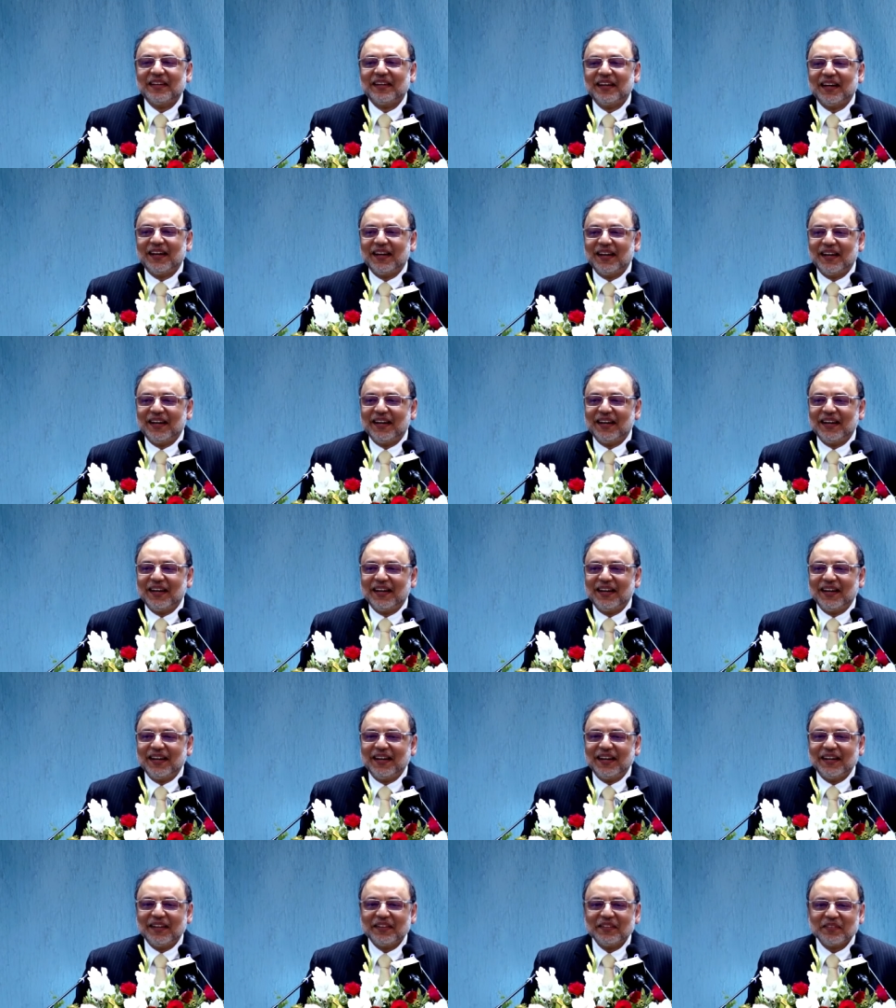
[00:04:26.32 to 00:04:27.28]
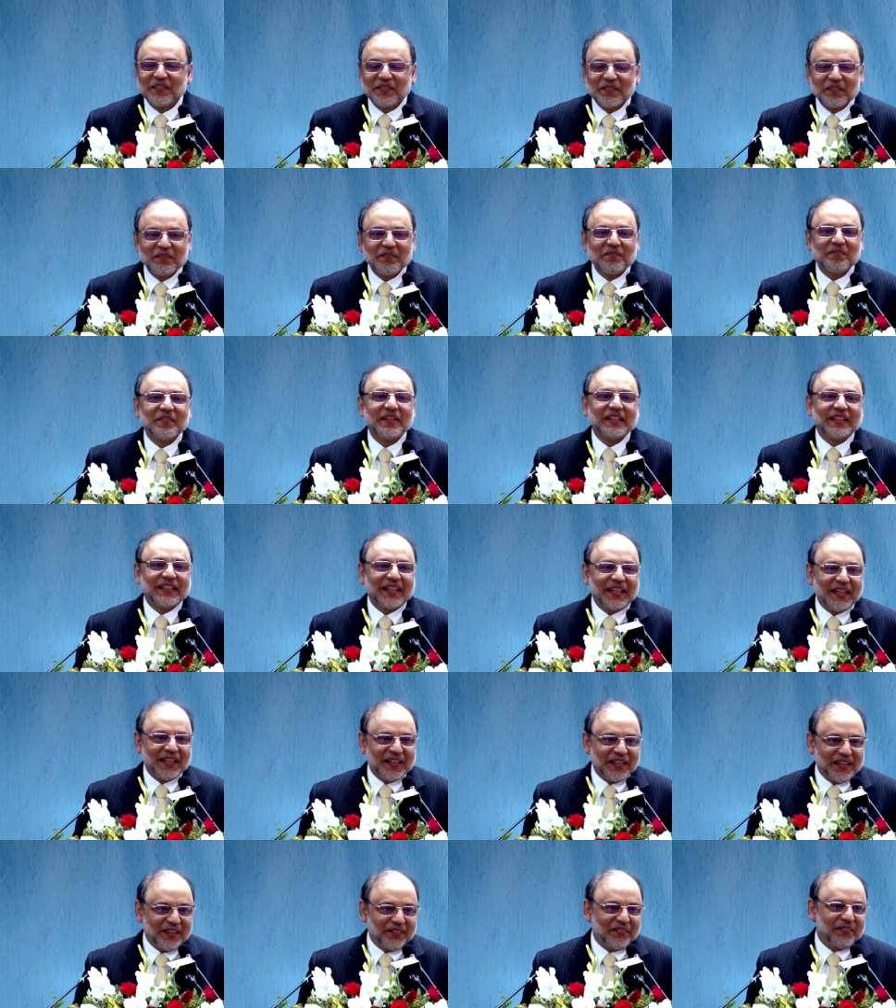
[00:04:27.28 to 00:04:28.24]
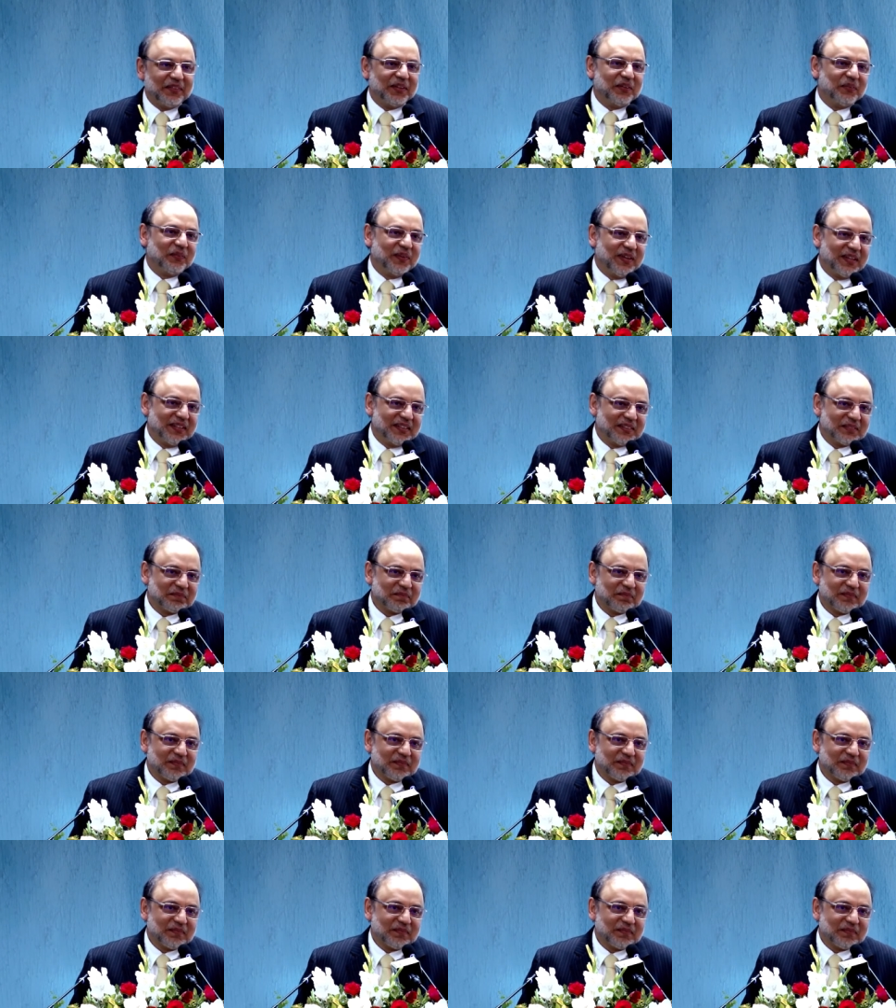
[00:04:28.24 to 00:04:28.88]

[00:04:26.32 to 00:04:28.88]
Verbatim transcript: uh, with everyone.